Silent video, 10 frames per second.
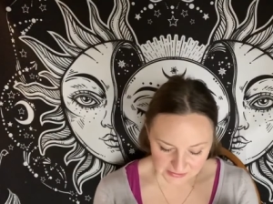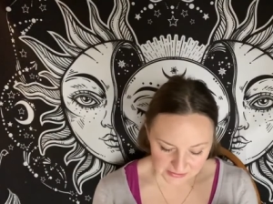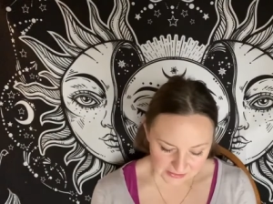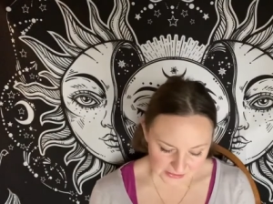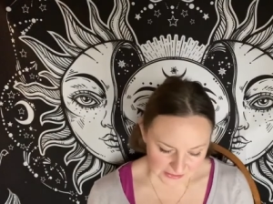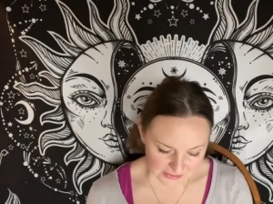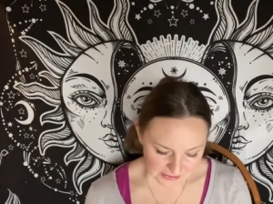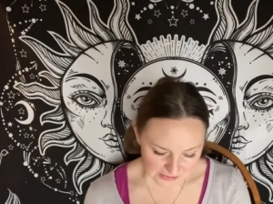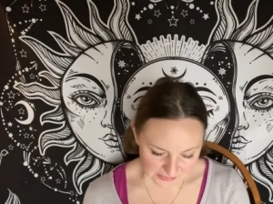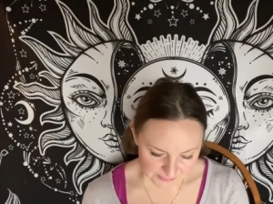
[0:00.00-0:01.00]

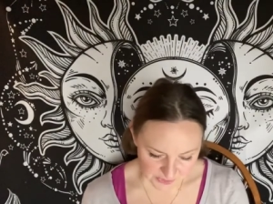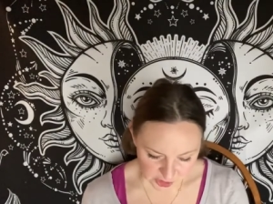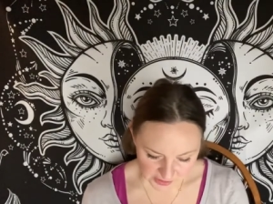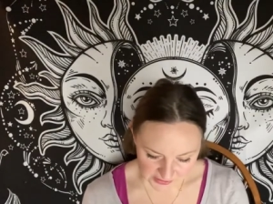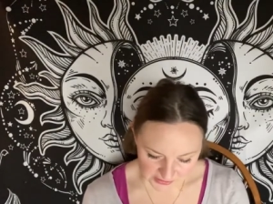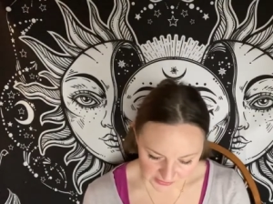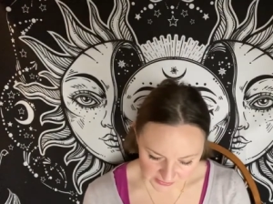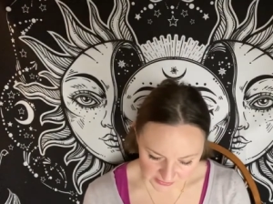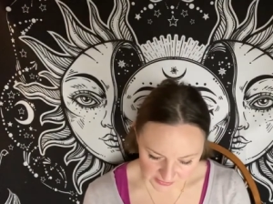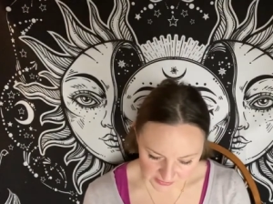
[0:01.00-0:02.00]
I'm trying
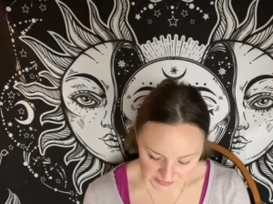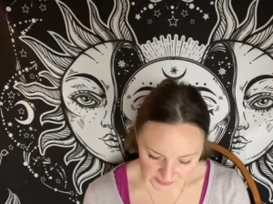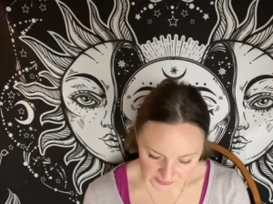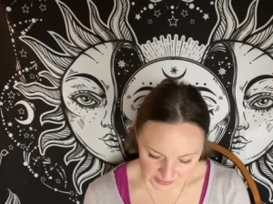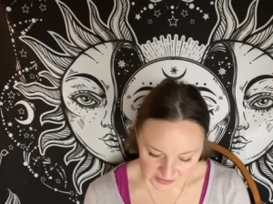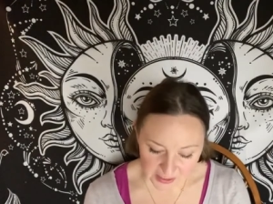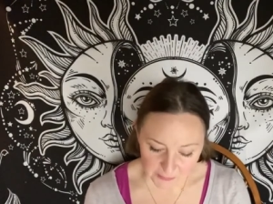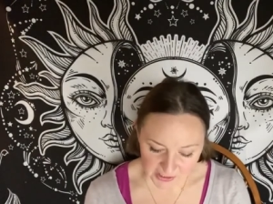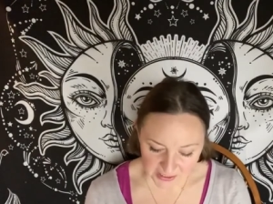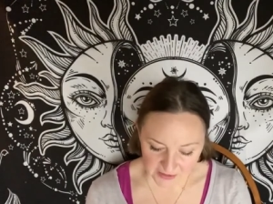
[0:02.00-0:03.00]
to, so this
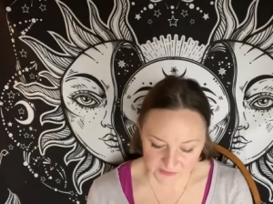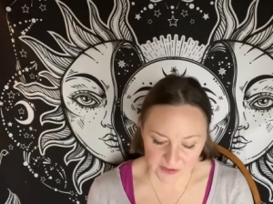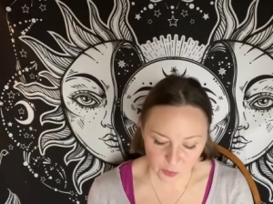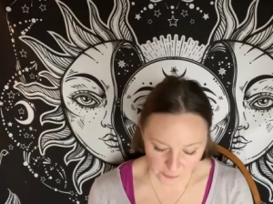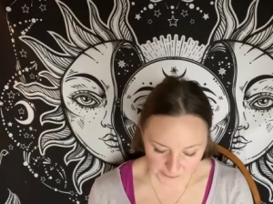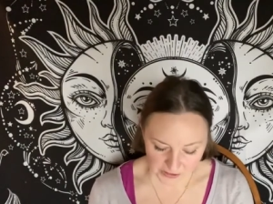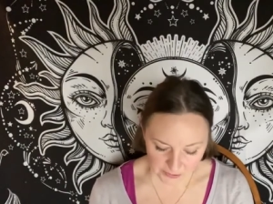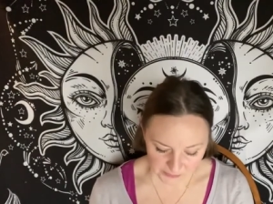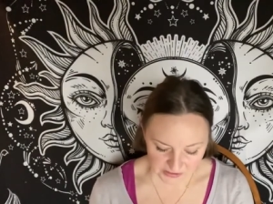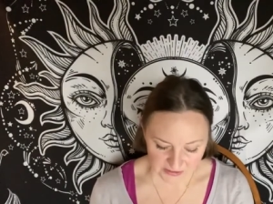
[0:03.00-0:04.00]
time we have
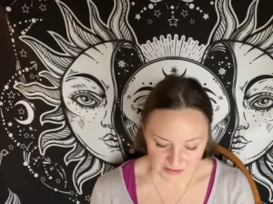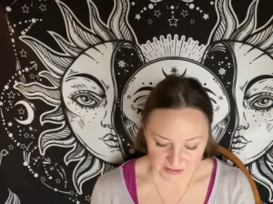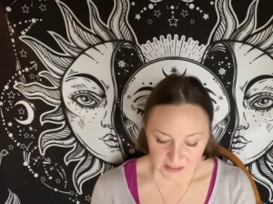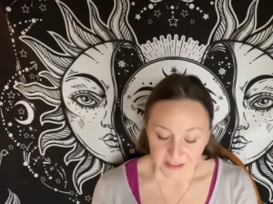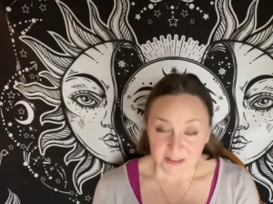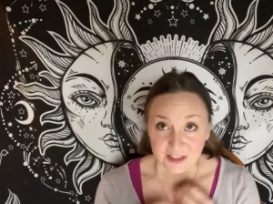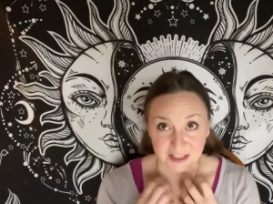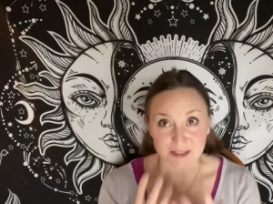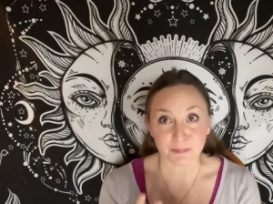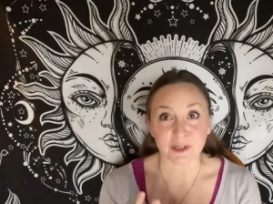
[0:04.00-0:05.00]
Scorpio missing. So
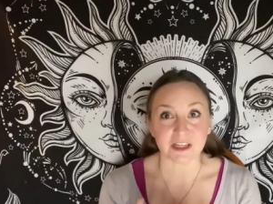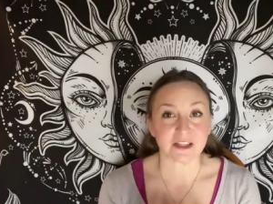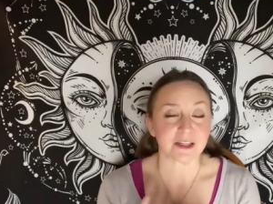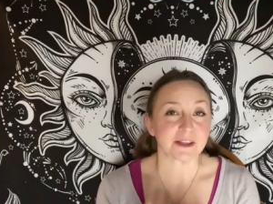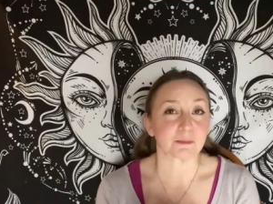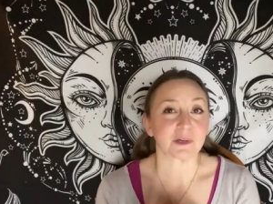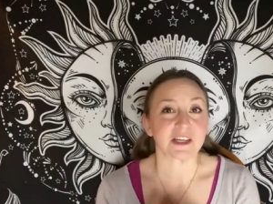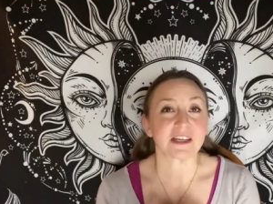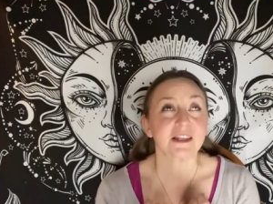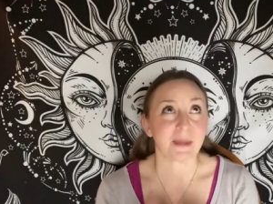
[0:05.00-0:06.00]
that's bringing the,
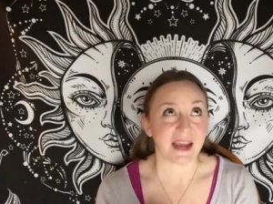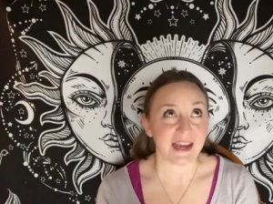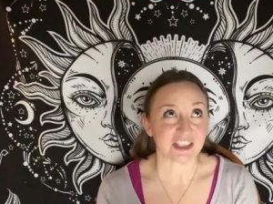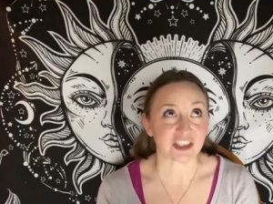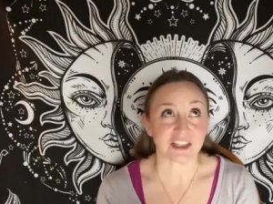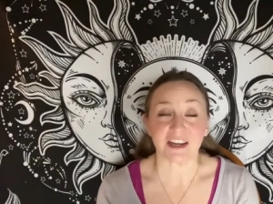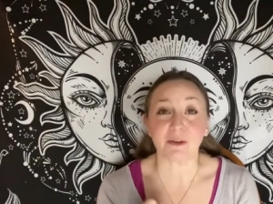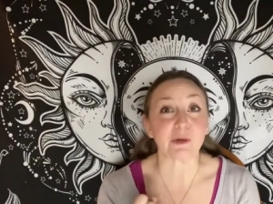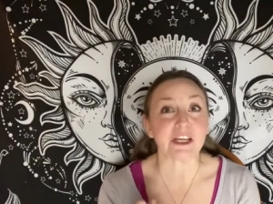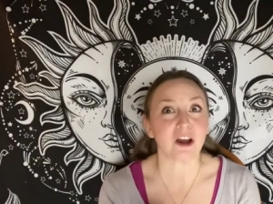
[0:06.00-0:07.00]
bringing the passion.
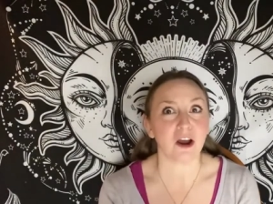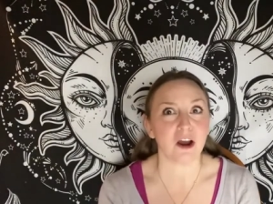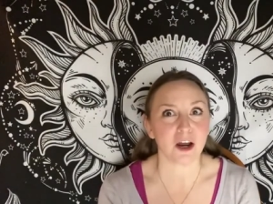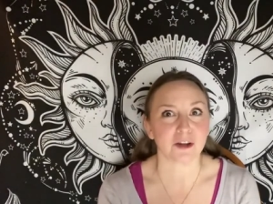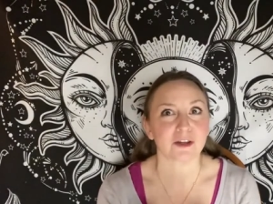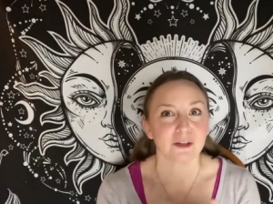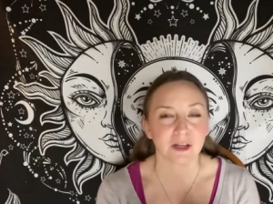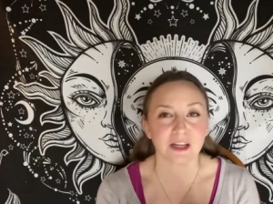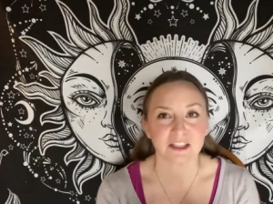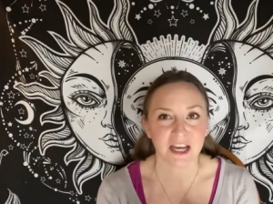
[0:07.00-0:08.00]
And we are,
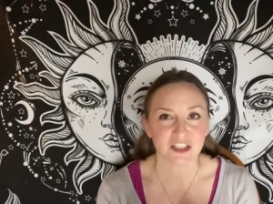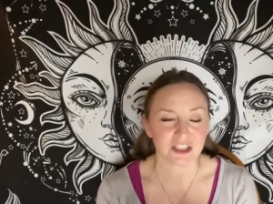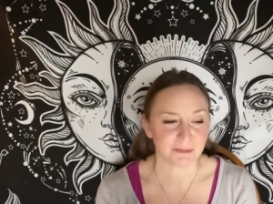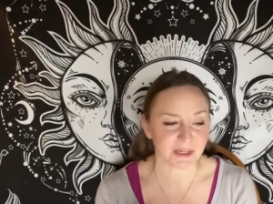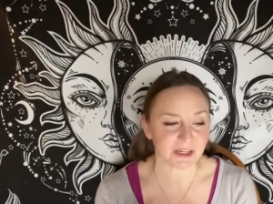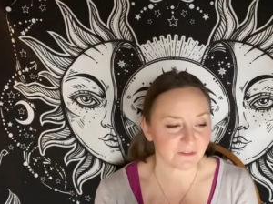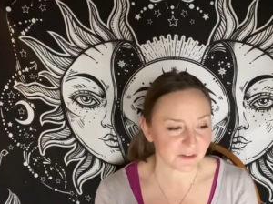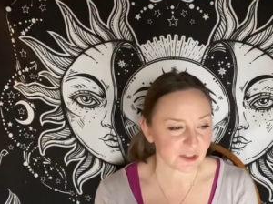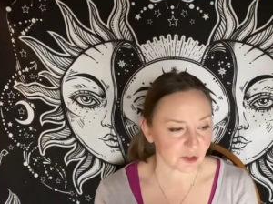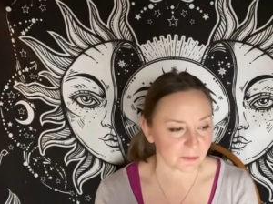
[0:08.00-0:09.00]
the, it's actually being
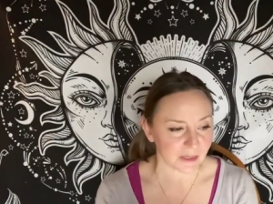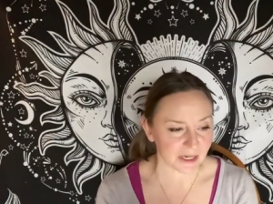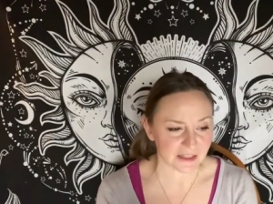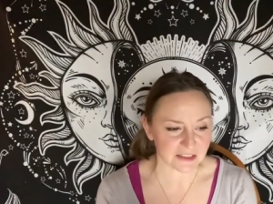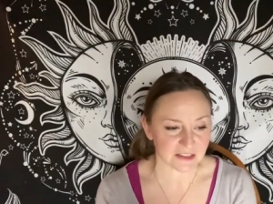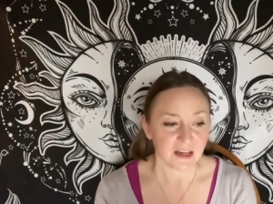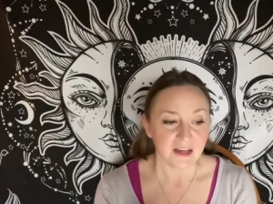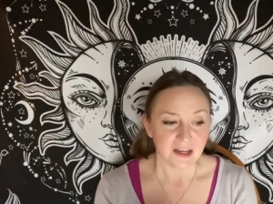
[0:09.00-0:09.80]
filled by this